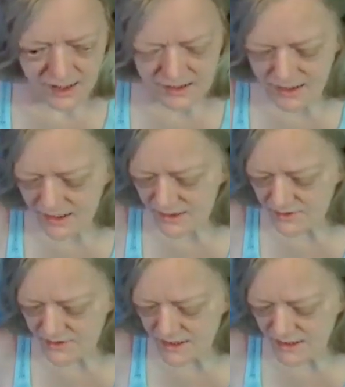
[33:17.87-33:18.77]
And like
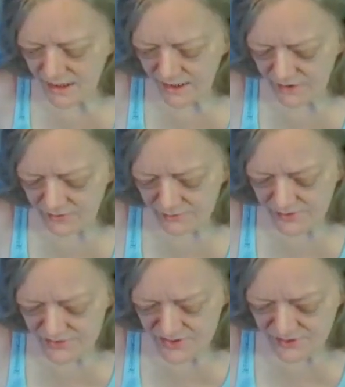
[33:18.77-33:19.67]
there's in that
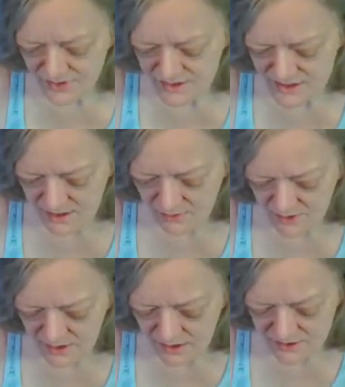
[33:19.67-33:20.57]
interview, too, you can tell
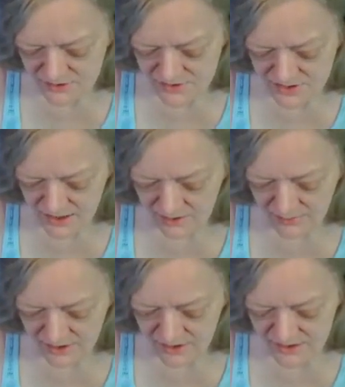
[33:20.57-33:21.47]
when Hunter's lying
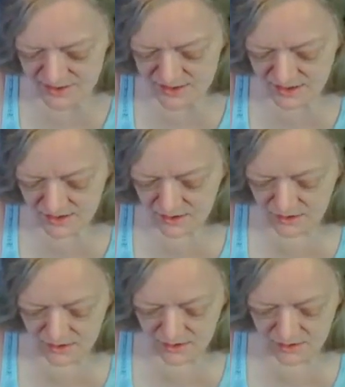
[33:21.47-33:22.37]
because
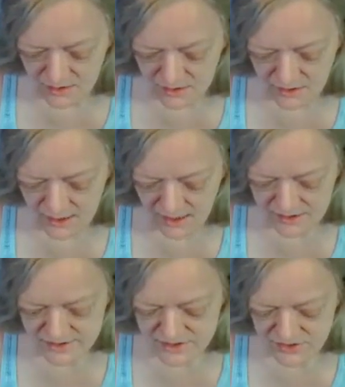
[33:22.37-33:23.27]

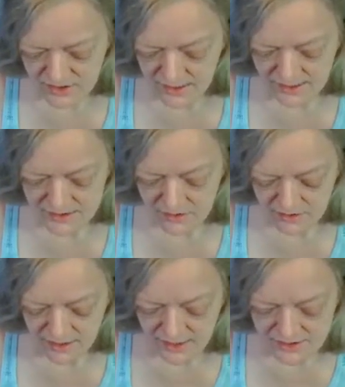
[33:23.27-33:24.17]
Allie's trying to act all
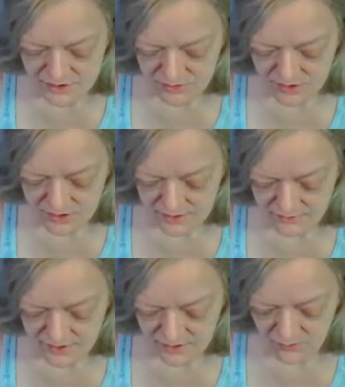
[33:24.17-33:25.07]
casual and
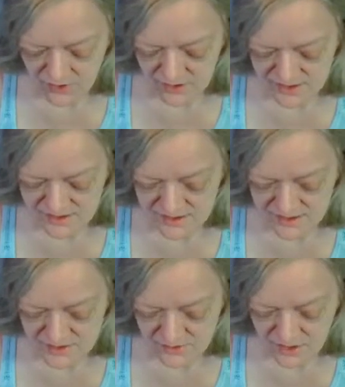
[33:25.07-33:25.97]
everything while this
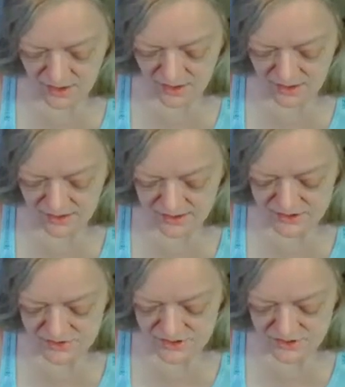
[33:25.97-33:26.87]
thing's going on. And it
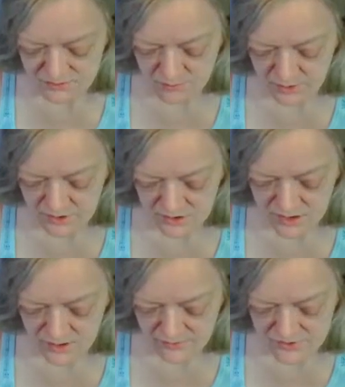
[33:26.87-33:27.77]
gets to a certain part of
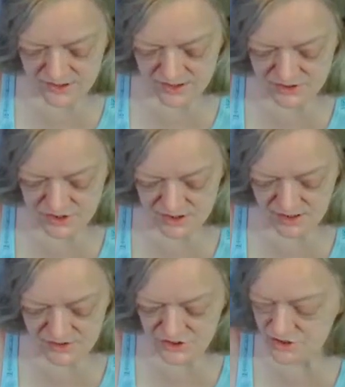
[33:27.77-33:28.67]
the conversation,
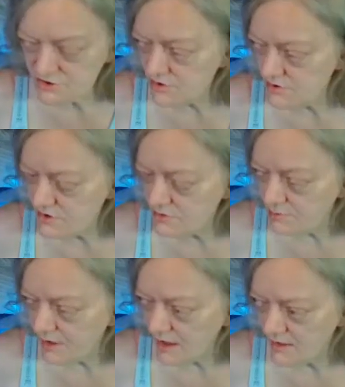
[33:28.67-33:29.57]
and she turns her
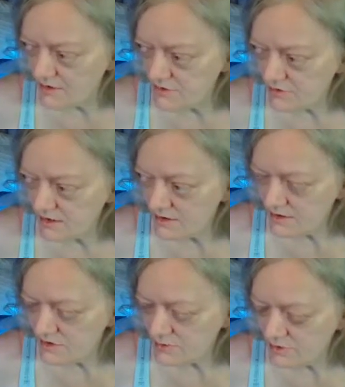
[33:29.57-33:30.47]
body
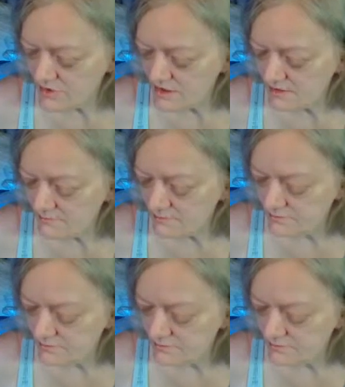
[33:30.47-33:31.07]
directly towards him